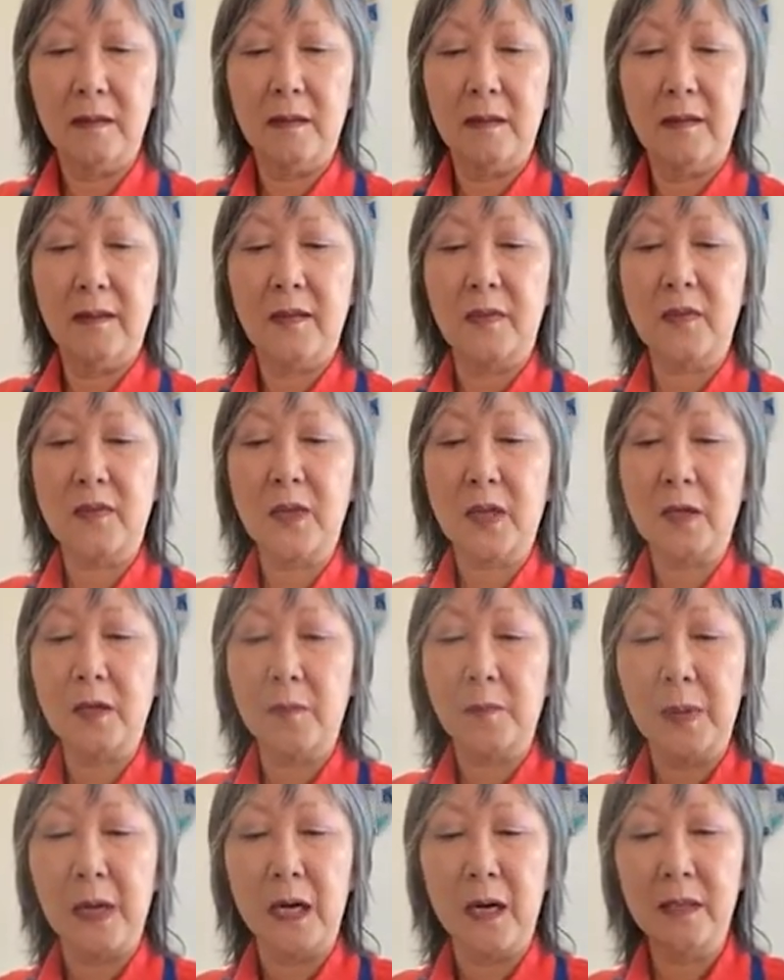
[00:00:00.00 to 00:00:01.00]
the thicker
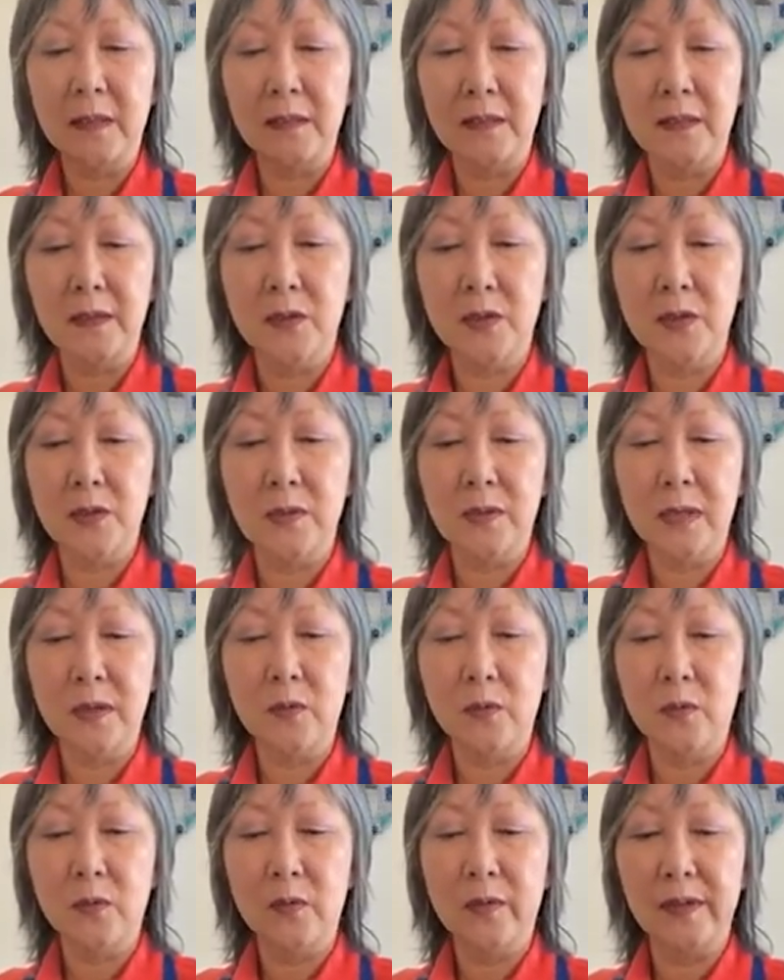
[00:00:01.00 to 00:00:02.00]
part into the
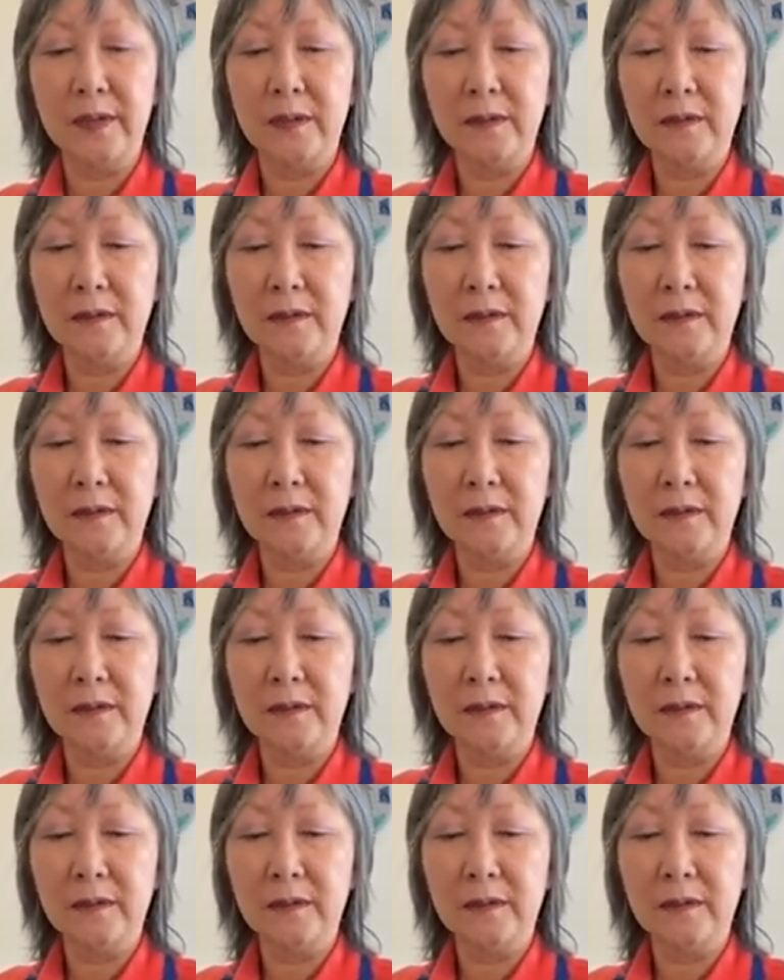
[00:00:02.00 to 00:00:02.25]
oil.